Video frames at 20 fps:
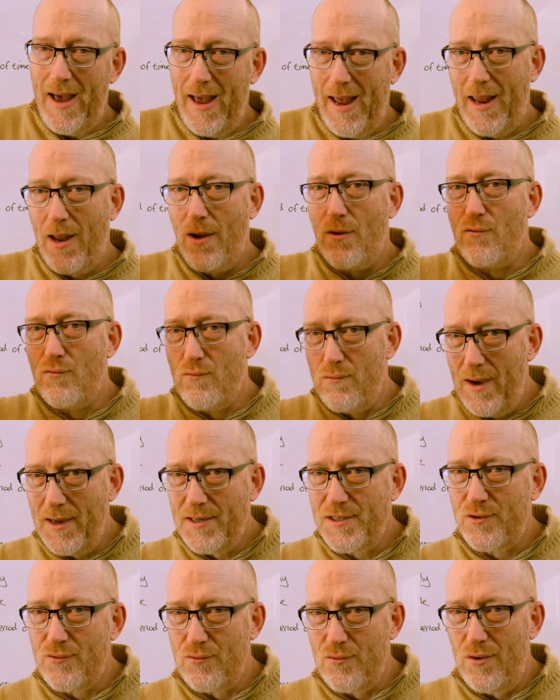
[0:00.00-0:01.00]
a
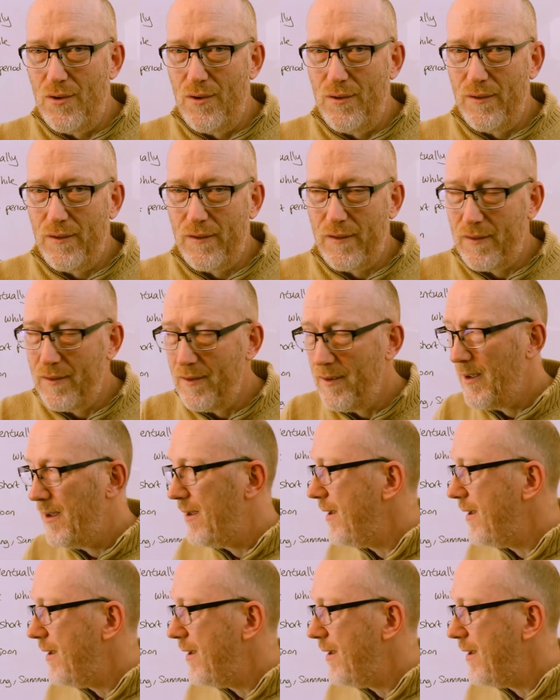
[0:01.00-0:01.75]
restaurant.